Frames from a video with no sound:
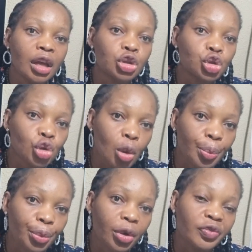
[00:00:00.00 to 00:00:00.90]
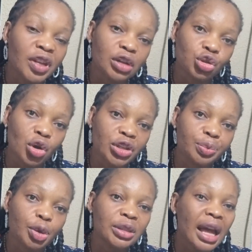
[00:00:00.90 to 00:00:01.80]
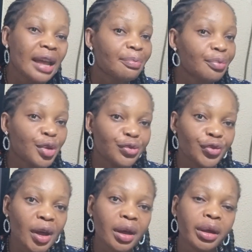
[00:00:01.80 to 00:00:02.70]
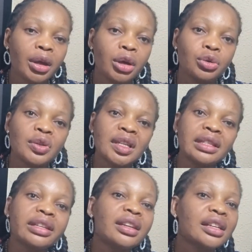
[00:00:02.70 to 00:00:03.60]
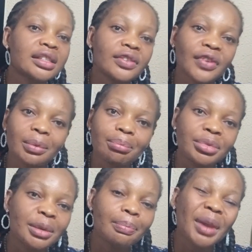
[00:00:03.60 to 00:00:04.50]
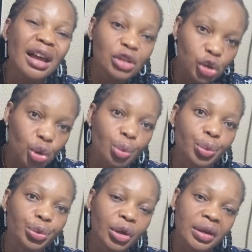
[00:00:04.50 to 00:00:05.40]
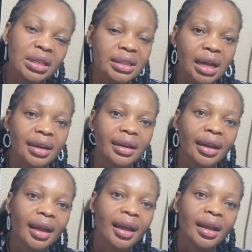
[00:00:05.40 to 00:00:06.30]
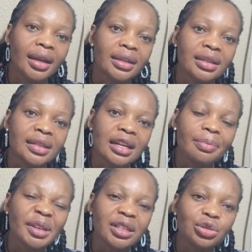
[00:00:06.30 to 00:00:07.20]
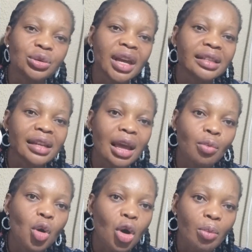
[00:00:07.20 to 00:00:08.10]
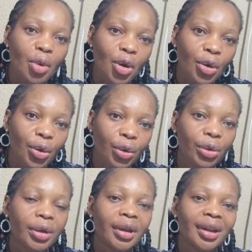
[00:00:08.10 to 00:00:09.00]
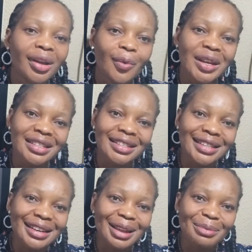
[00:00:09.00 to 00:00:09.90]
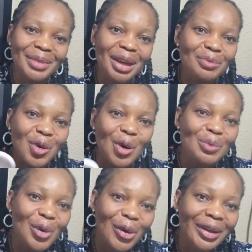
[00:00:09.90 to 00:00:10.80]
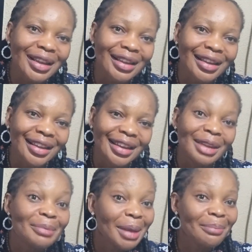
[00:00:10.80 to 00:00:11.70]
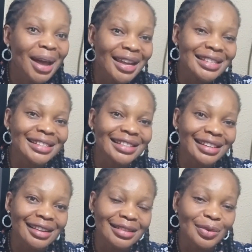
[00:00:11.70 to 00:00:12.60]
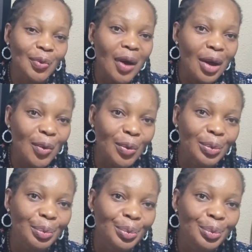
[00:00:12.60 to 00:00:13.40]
a soap of their choice, but I prefer using the native the black soap, you understand? She said the person should get ekpo obo. When she said ekpo obo, in my mind I said wow.